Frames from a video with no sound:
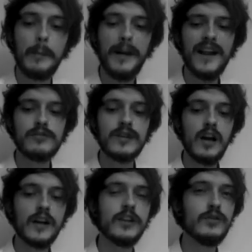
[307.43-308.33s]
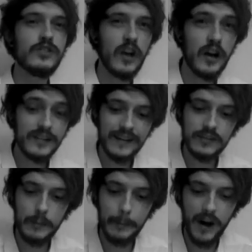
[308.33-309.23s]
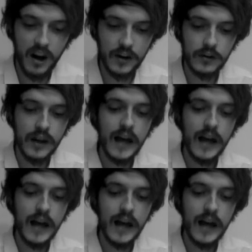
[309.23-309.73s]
a panther and lion whose shirts have some pie on,